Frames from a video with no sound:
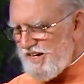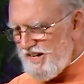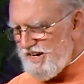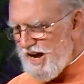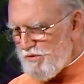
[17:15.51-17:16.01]

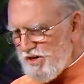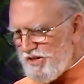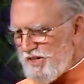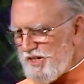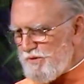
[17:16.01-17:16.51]
and I would
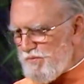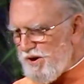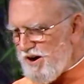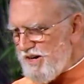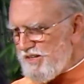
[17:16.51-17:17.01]
look at a
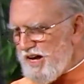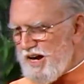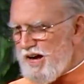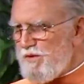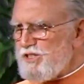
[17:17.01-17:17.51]
part that
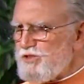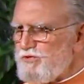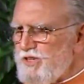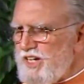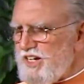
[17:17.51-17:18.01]
I was
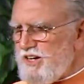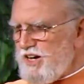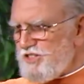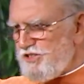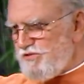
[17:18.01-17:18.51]
really
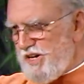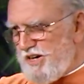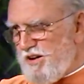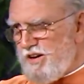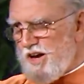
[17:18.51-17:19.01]
concentrated
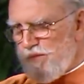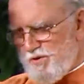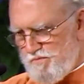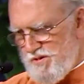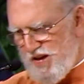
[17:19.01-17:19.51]
on. And I'd
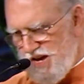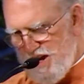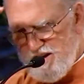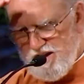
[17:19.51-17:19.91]
put my hand